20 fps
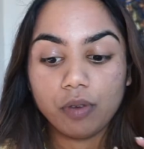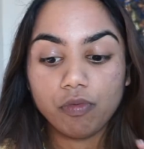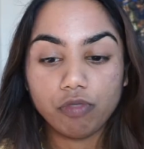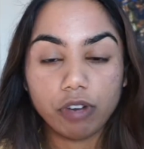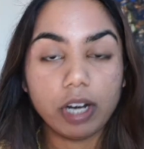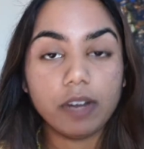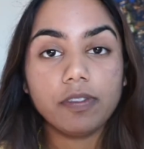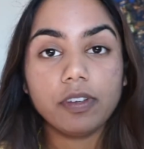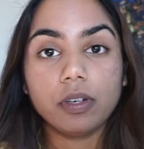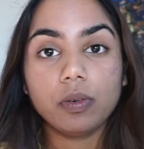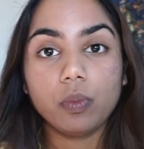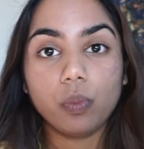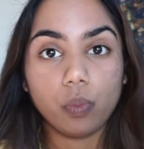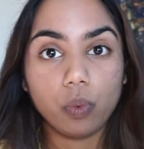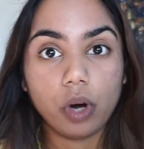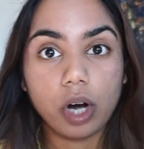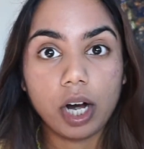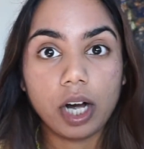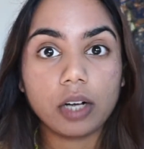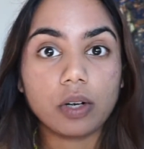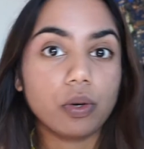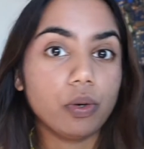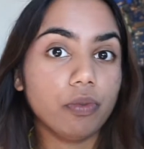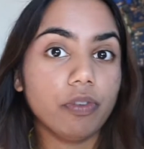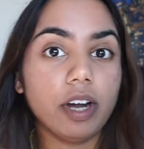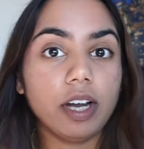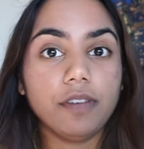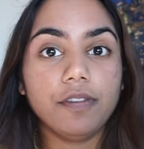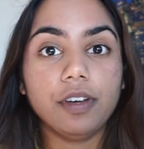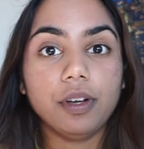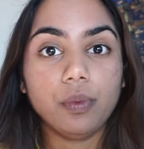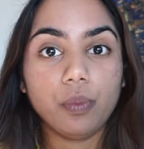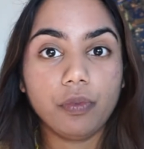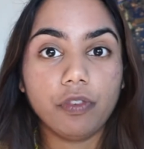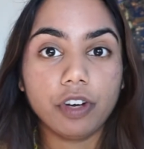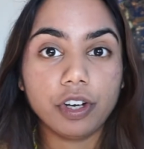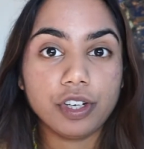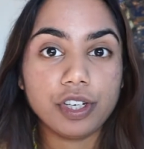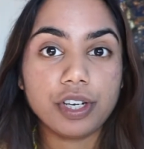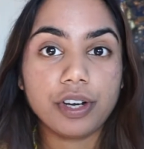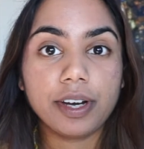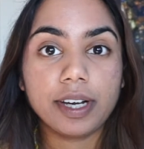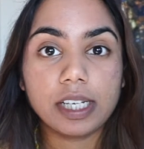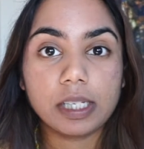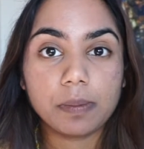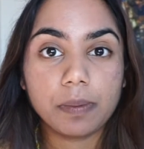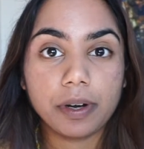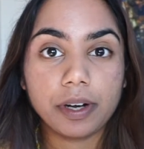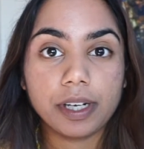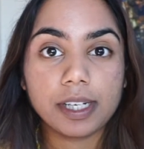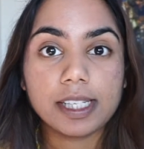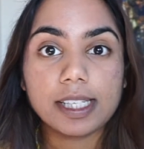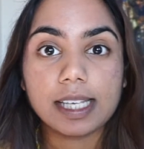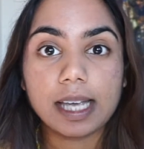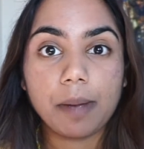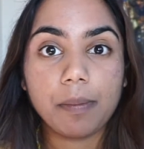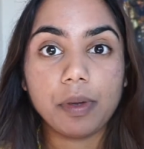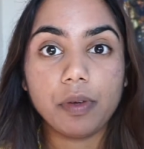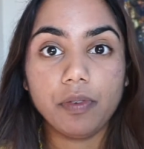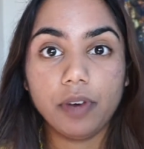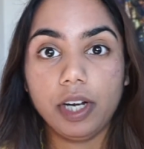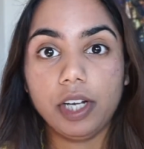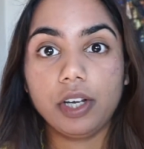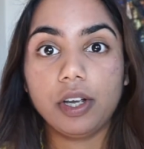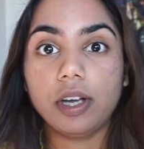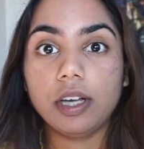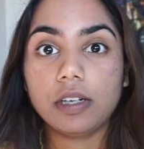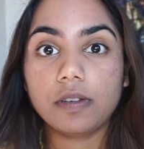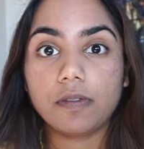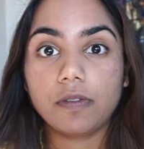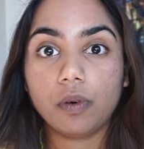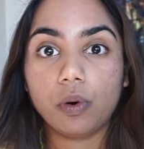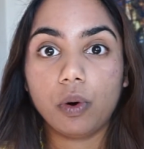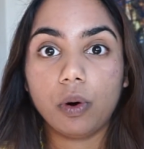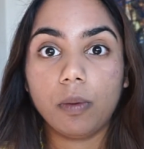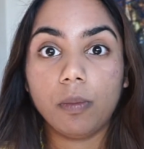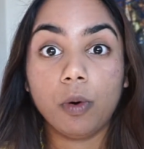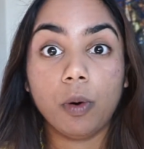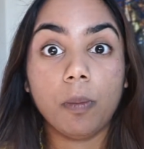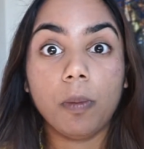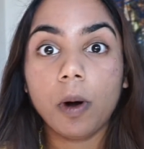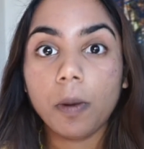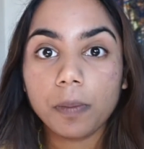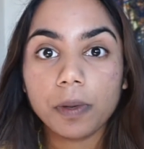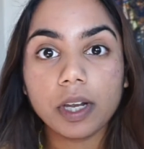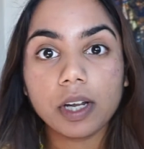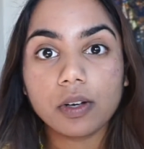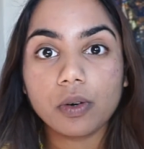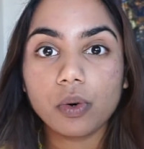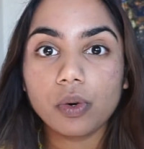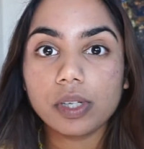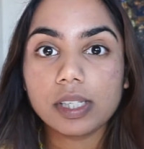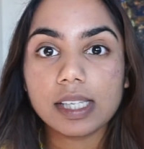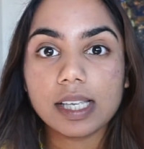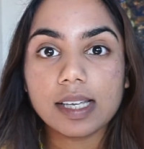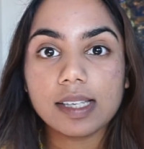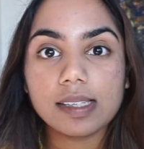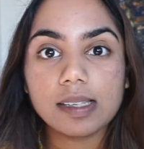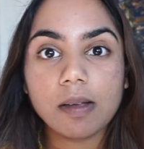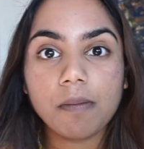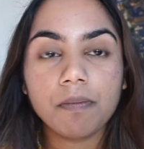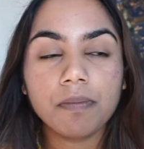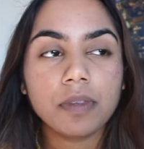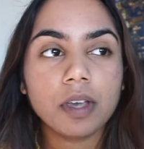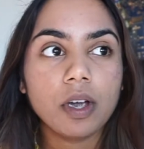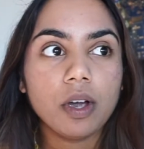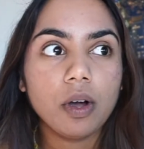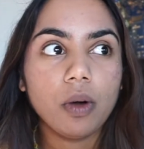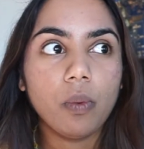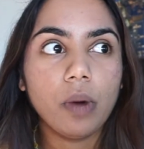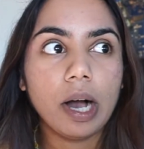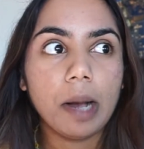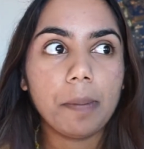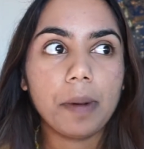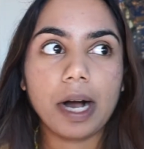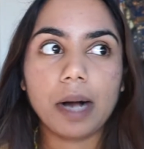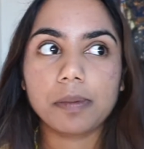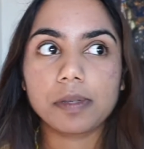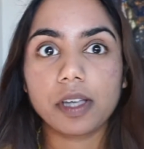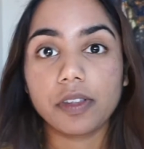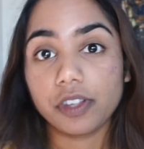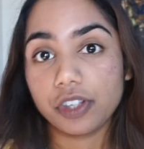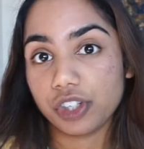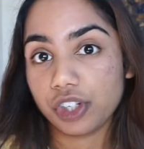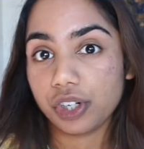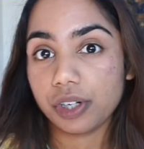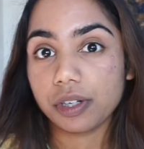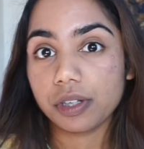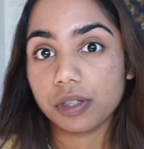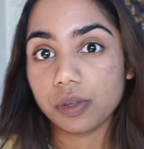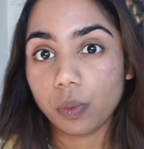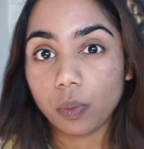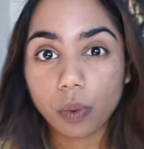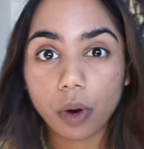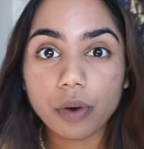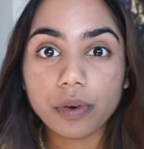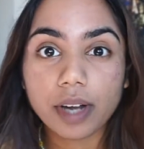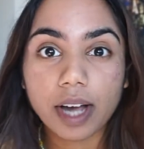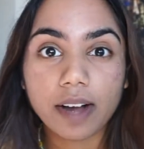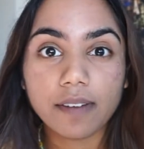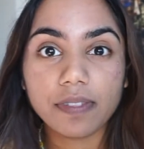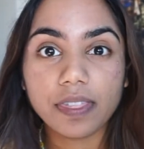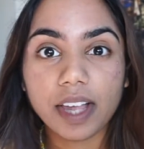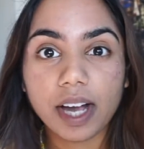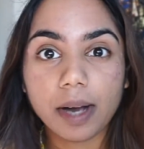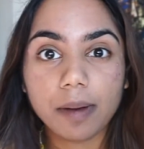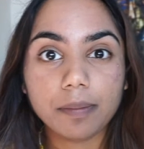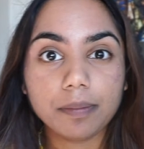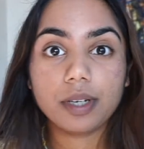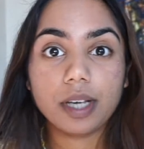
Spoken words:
Relevant work or relevant volunteering experience can be really good for more popular courses where perhaps other students won't have that.